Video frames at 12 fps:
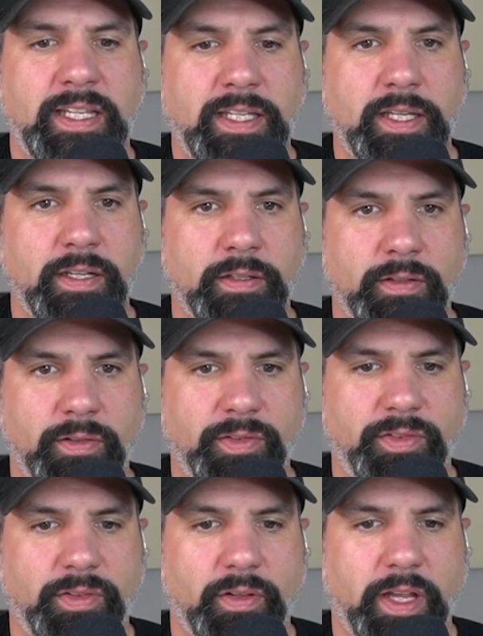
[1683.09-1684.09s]

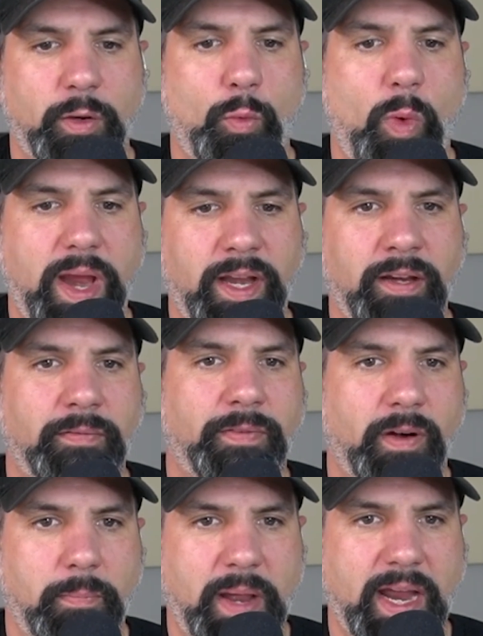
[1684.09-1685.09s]
years like waiting
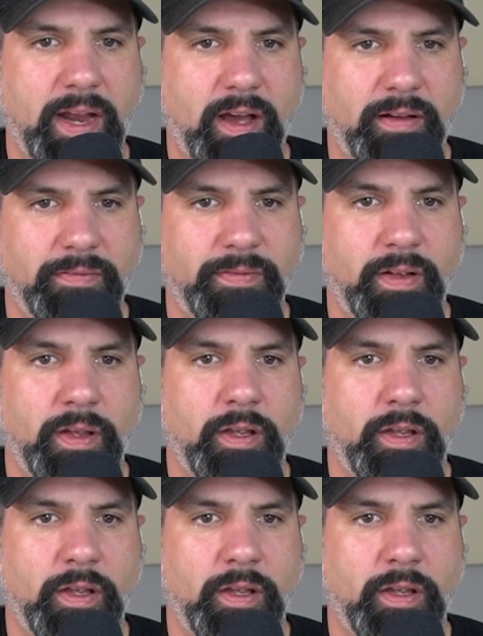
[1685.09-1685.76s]
for a payoff